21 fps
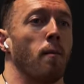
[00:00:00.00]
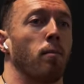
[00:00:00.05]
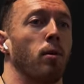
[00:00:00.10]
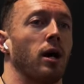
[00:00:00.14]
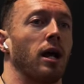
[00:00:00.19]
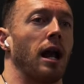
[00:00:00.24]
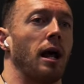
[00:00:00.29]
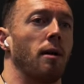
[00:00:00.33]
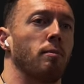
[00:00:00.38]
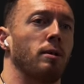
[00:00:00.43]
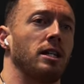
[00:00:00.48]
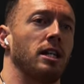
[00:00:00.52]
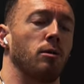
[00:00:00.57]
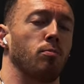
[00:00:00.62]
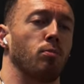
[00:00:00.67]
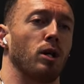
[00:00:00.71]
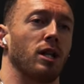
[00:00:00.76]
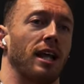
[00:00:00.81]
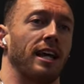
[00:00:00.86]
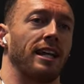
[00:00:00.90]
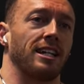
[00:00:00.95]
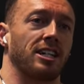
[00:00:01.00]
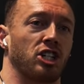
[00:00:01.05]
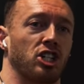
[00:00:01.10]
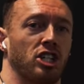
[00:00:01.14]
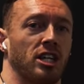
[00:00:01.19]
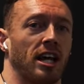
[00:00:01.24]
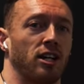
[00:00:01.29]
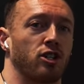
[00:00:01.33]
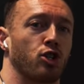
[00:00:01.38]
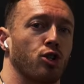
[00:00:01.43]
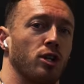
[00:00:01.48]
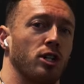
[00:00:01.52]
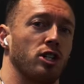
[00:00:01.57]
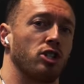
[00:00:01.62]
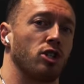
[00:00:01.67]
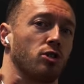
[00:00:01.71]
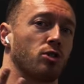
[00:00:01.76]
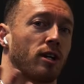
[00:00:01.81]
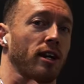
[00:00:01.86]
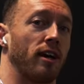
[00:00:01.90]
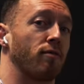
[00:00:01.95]
But I manipulate accessories
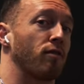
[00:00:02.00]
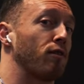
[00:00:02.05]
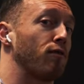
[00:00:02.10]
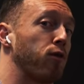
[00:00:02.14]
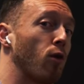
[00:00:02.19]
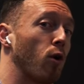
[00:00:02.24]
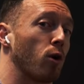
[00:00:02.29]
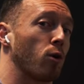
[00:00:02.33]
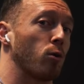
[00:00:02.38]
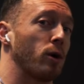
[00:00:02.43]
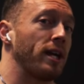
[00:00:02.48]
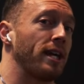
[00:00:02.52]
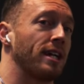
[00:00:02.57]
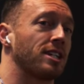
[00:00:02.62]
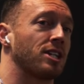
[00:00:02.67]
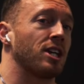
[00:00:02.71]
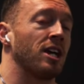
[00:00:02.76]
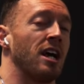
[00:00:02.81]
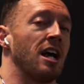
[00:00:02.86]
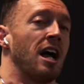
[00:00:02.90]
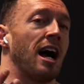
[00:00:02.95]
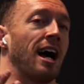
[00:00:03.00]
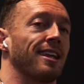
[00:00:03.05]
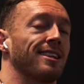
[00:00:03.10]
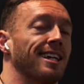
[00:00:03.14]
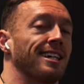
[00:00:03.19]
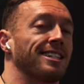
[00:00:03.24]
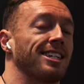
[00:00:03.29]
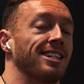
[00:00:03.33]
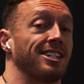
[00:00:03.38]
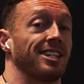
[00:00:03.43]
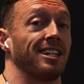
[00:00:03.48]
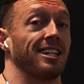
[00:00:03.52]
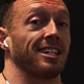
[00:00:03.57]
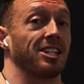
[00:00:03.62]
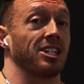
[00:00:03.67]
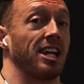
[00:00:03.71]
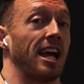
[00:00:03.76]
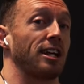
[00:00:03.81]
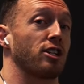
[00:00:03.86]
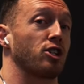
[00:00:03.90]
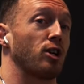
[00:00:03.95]
usually every 4 weeks, unless it's an
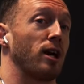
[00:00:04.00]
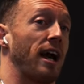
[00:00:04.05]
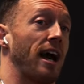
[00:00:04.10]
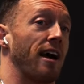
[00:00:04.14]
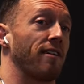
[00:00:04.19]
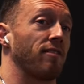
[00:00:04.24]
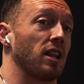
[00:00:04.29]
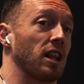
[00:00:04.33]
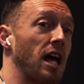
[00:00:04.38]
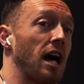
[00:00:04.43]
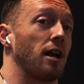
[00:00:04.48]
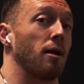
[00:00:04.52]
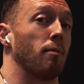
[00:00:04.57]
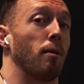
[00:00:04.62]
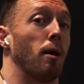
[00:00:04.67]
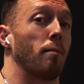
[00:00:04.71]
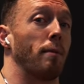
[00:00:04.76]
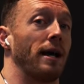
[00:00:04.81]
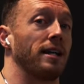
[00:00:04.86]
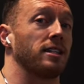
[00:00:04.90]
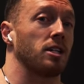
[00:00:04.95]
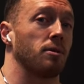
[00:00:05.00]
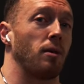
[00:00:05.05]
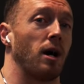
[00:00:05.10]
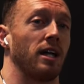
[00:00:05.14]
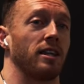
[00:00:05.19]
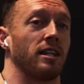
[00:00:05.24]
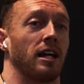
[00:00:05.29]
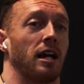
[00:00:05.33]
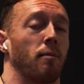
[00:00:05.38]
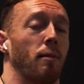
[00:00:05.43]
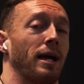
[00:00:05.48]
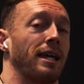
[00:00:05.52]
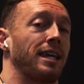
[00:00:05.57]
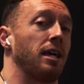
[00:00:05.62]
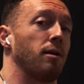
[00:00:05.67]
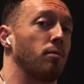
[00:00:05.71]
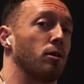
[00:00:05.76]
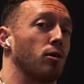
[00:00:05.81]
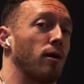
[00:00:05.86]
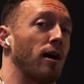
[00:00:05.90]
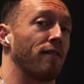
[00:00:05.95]
accessory I have a lot of momentum on, then I might
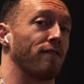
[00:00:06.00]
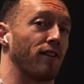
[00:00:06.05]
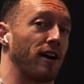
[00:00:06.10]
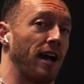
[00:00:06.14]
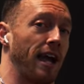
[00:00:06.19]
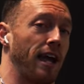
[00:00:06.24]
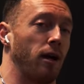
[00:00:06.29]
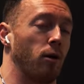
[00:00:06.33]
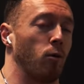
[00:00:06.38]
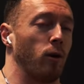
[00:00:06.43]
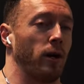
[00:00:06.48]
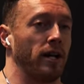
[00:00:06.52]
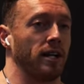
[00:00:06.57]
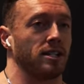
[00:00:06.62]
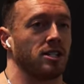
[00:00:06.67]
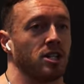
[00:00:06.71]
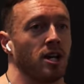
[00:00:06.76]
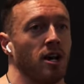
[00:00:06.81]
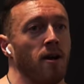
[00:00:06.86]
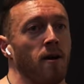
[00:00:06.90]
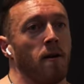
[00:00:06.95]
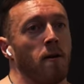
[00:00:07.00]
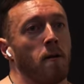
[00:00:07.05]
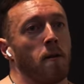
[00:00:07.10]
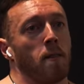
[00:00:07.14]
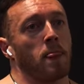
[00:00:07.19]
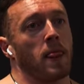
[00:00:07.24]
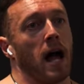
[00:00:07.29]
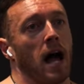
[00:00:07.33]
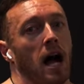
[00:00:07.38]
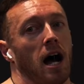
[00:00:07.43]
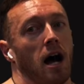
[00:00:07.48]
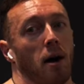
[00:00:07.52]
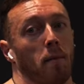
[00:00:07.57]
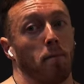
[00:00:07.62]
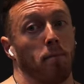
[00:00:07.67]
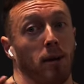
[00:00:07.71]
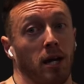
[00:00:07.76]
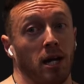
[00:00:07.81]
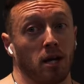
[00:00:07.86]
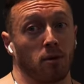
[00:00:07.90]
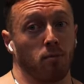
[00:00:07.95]
keep it around for 8 weeks.
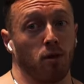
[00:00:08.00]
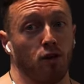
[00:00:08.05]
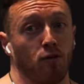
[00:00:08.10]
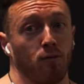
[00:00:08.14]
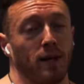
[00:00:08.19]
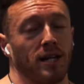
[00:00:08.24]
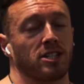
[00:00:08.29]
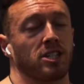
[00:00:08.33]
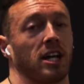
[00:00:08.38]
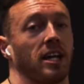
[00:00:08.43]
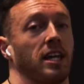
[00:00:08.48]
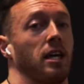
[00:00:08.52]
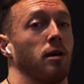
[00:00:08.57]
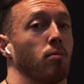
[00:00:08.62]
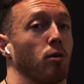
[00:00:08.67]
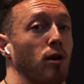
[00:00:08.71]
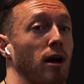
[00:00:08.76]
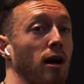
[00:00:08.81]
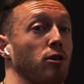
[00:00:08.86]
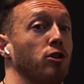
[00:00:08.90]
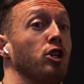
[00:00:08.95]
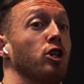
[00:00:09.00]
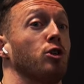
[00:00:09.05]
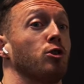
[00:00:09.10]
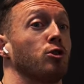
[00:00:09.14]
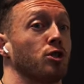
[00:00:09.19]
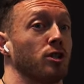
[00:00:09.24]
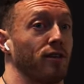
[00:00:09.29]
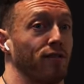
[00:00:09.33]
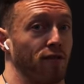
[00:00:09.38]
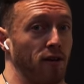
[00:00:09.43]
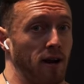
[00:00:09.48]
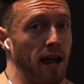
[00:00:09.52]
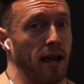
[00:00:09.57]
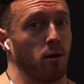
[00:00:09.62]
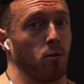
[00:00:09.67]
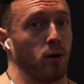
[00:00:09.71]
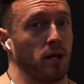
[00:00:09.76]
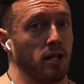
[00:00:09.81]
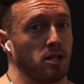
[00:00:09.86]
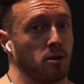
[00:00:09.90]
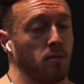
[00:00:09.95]
Big movements I keep around usually for
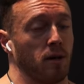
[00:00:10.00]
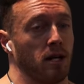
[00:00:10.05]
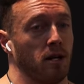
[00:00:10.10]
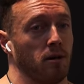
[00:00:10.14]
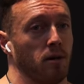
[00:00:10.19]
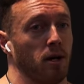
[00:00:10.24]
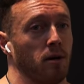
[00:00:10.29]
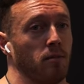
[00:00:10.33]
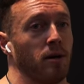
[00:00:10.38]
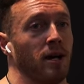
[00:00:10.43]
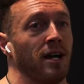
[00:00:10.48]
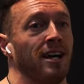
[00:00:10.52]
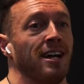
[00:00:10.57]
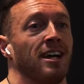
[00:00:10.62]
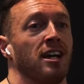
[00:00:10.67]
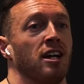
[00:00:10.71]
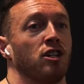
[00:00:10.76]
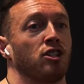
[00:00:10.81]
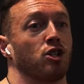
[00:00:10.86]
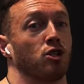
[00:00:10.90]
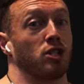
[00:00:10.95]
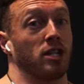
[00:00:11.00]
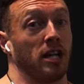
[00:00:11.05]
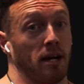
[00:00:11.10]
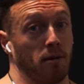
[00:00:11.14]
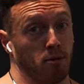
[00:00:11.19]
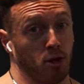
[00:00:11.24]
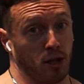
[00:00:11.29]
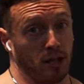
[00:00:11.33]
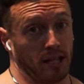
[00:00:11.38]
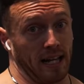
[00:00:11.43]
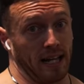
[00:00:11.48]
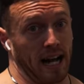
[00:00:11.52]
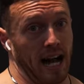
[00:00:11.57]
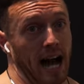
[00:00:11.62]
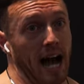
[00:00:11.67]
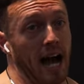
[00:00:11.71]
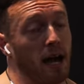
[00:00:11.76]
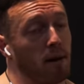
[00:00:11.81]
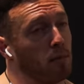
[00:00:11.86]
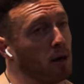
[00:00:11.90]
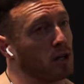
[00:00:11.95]
8 weeks minimum. So say I'm doing like a
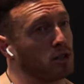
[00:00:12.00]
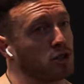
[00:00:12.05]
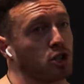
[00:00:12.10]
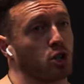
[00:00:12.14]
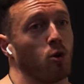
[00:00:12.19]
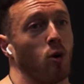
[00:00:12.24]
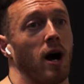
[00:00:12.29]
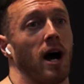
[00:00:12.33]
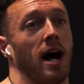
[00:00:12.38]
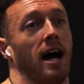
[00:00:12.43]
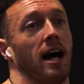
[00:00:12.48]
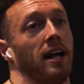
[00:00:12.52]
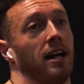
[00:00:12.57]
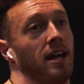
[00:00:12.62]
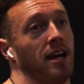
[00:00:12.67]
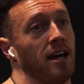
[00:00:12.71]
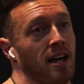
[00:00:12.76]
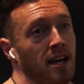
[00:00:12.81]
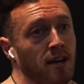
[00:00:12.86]
high bar squat,